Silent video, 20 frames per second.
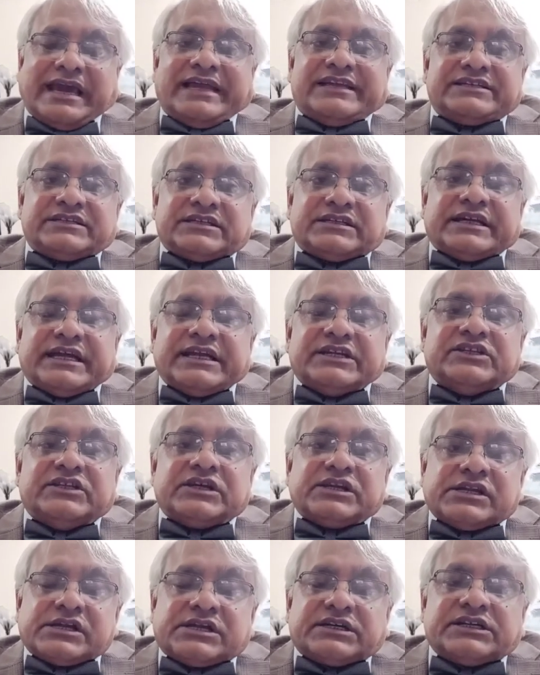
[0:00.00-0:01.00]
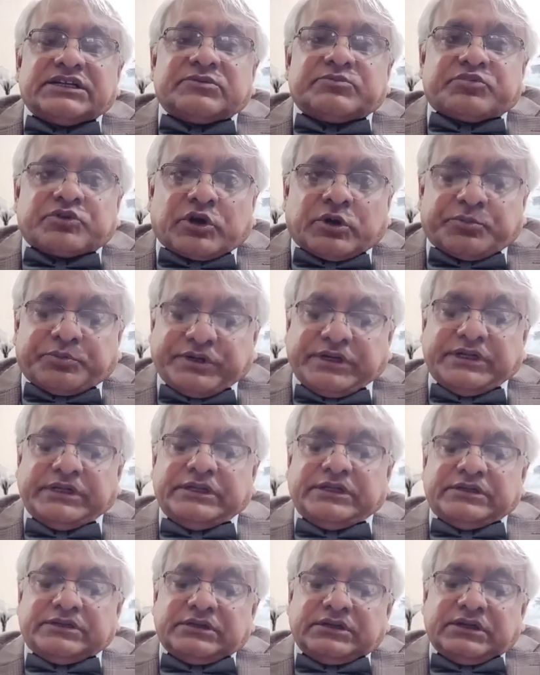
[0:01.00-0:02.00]
can get their learning
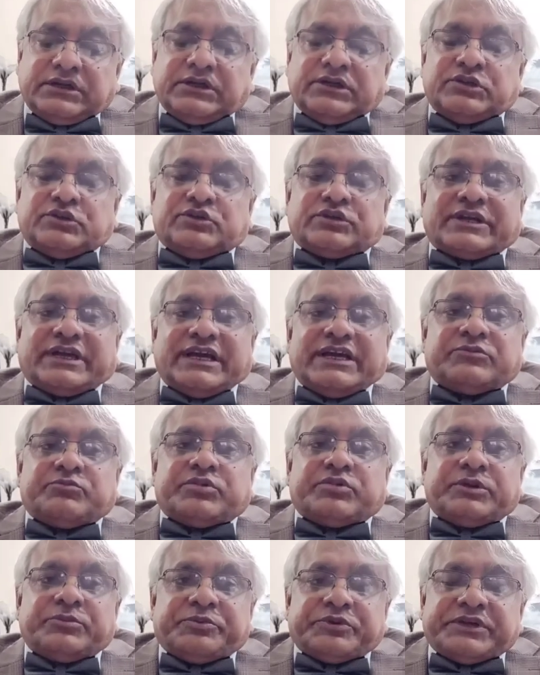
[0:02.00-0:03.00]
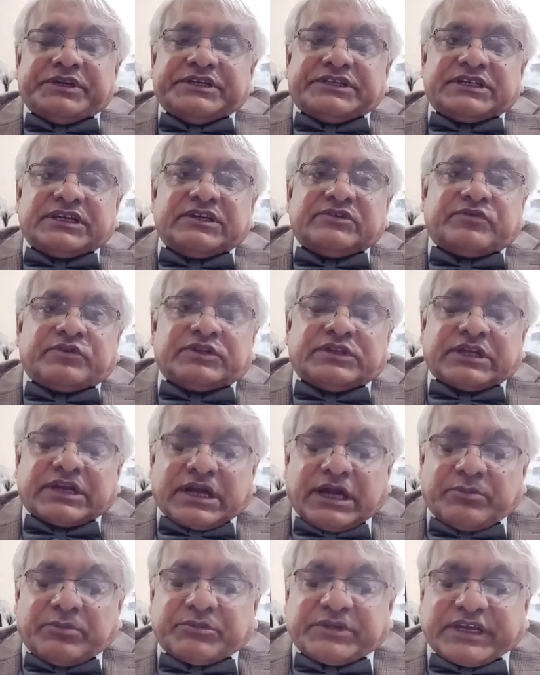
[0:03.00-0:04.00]
properly to get preparation for
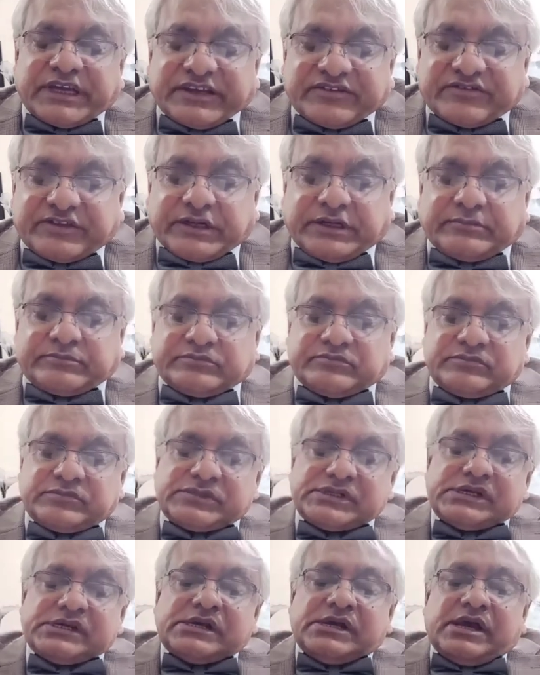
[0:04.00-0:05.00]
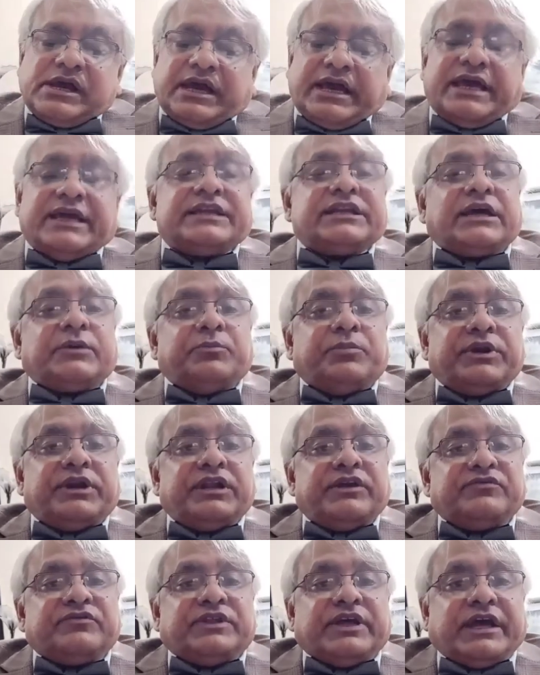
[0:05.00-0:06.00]
the coming exam. And
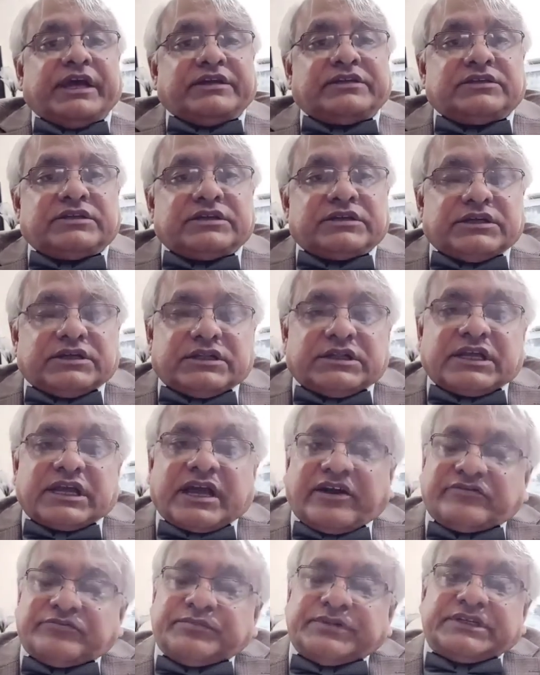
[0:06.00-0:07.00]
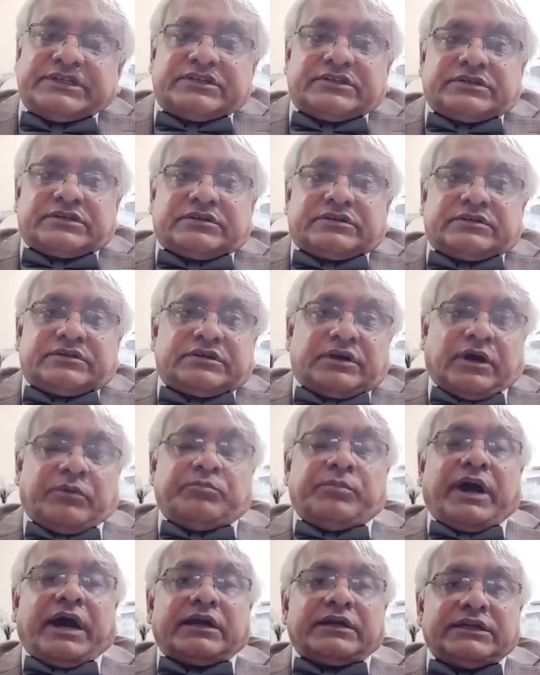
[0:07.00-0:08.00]
I believe that the government
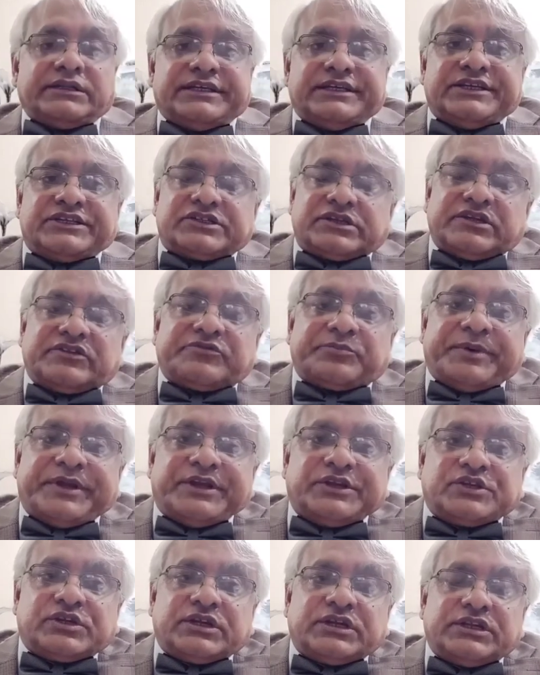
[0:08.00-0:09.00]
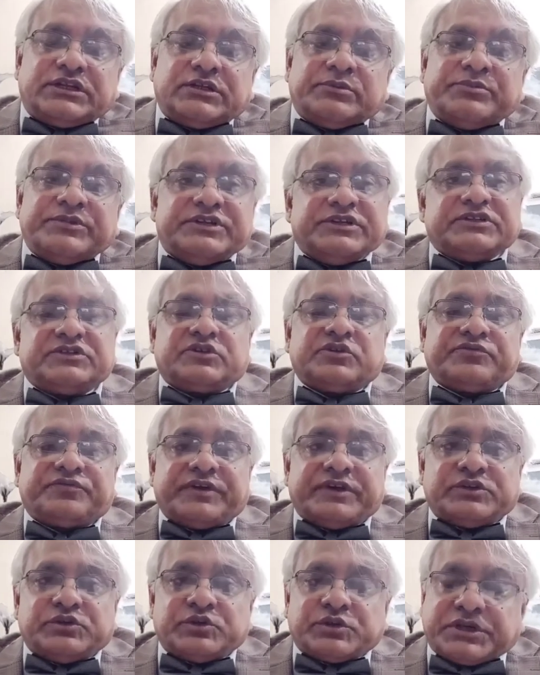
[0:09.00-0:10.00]
of Bangladesh, especially the
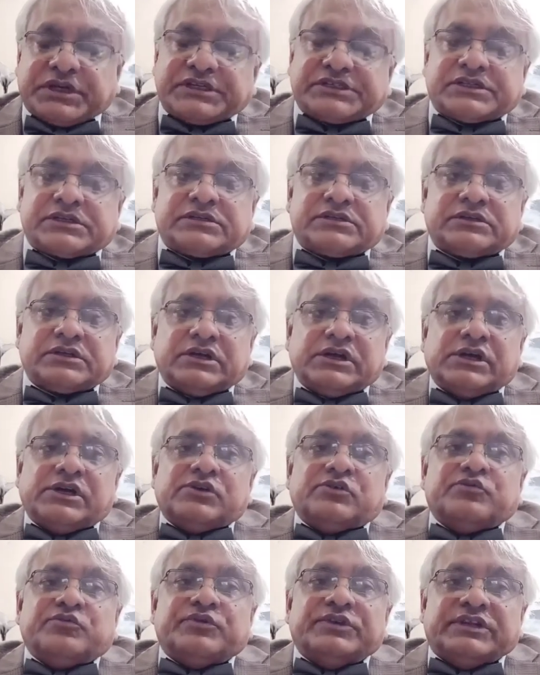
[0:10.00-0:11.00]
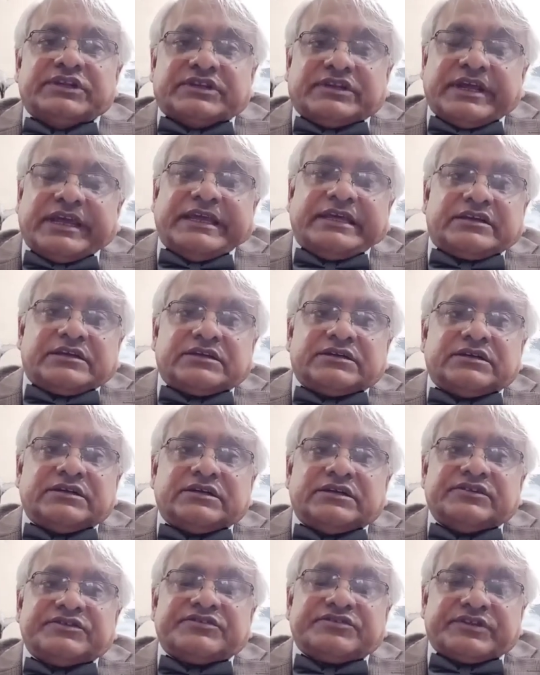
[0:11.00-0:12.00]
Minister of Education, will take
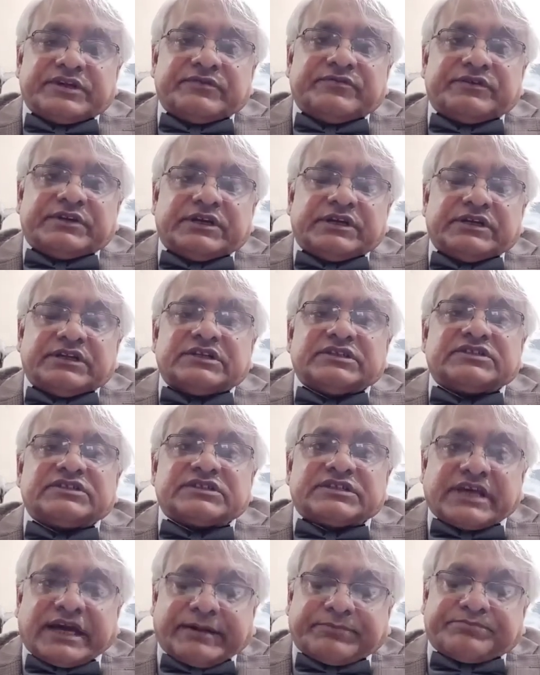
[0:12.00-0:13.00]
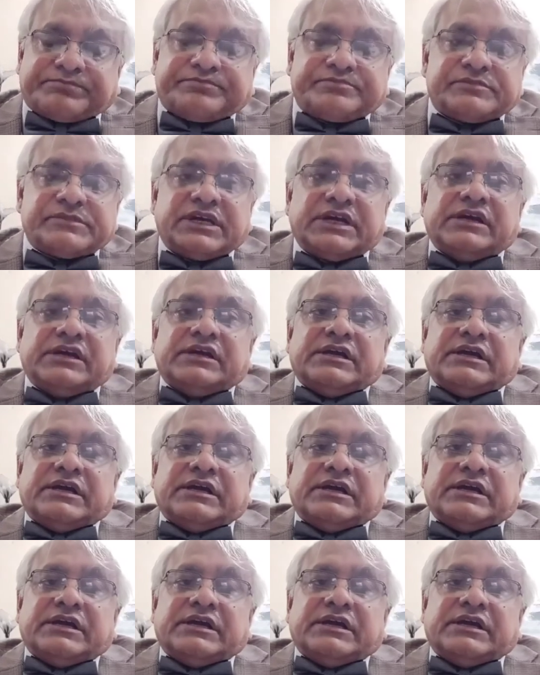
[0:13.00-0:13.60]
several steps